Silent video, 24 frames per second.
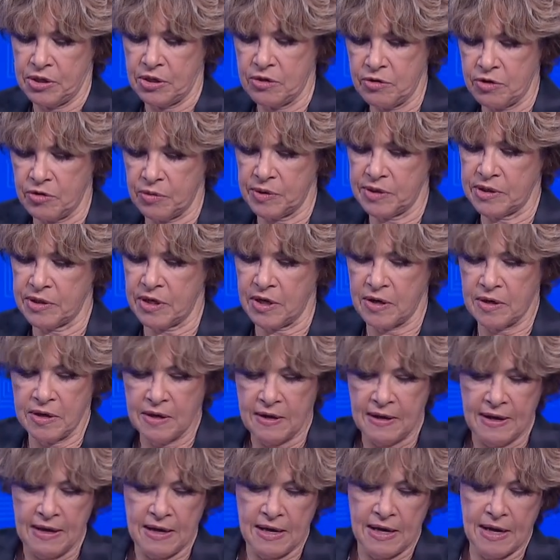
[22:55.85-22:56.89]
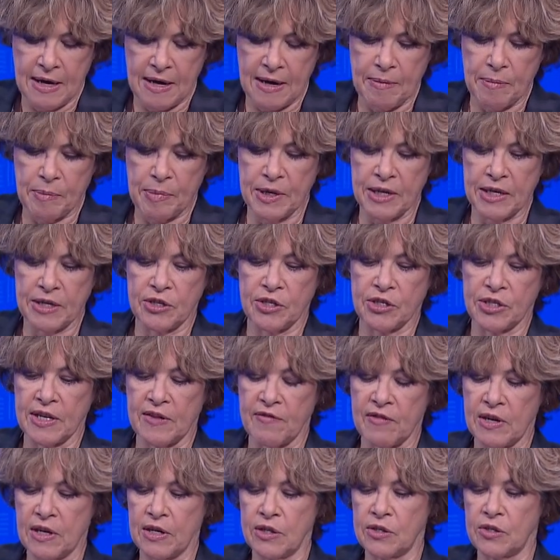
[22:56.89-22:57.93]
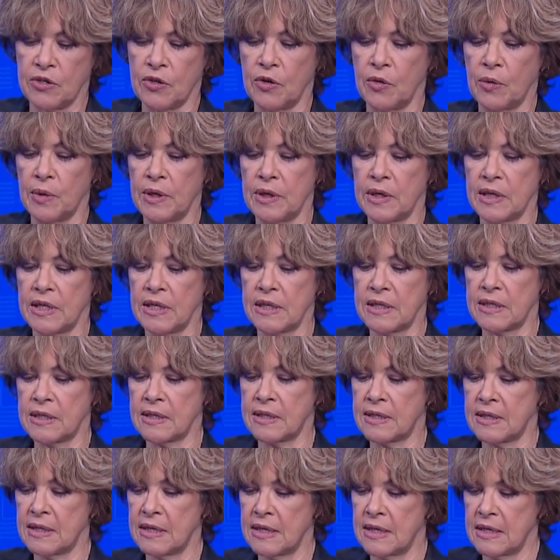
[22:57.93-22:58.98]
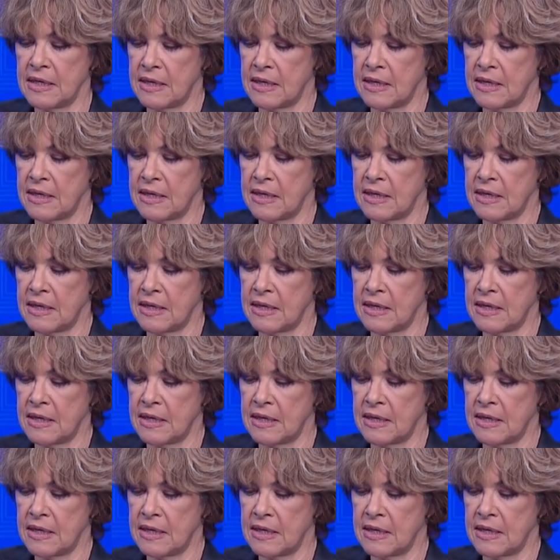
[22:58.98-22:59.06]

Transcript: Oh, no, it's not uh, page 72 it is.